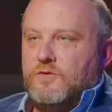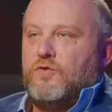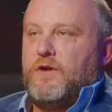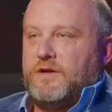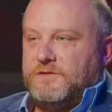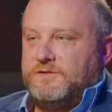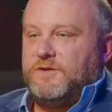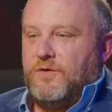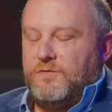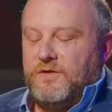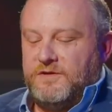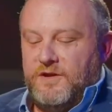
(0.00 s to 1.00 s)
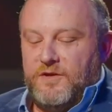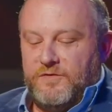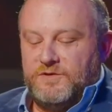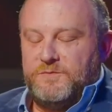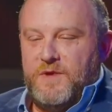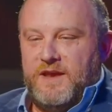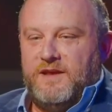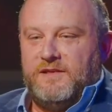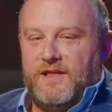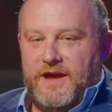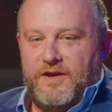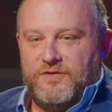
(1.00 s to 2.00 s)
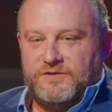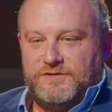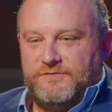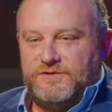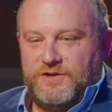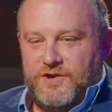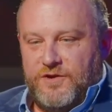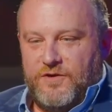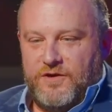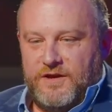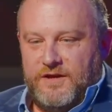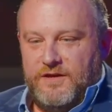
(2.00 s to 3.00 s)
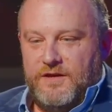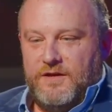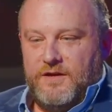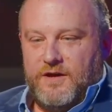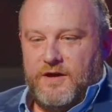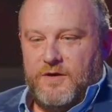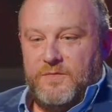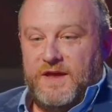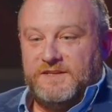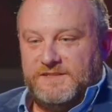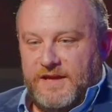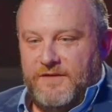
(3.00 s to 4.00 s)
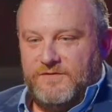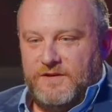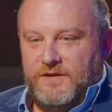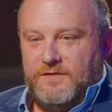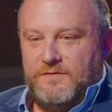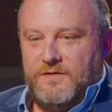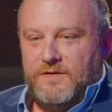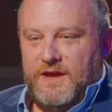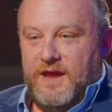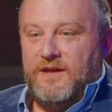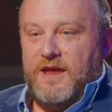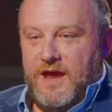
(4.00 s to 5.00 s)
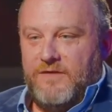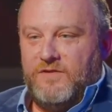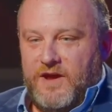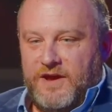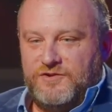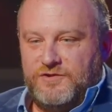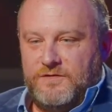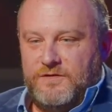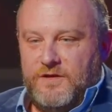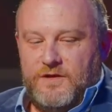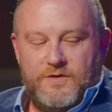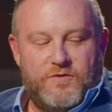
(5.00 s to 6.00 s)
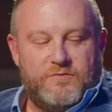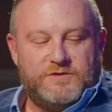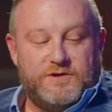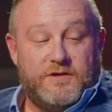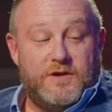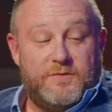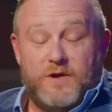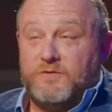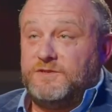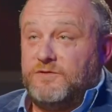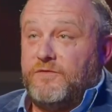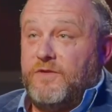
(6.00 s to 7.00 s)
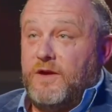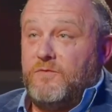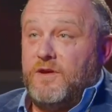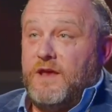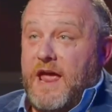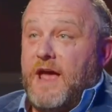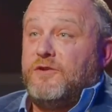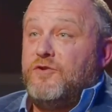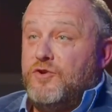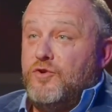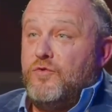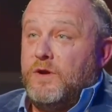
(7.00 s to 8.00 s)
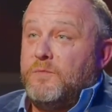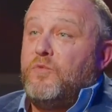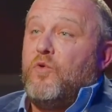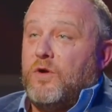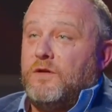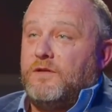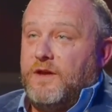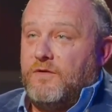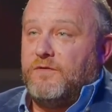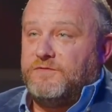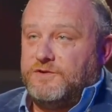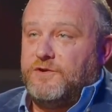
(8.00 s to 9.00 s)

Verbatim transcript: Correct. So there, you know, there's many layers of security um, and safety in aviation. And what we're talking about with SURF-A would add a new and important layer of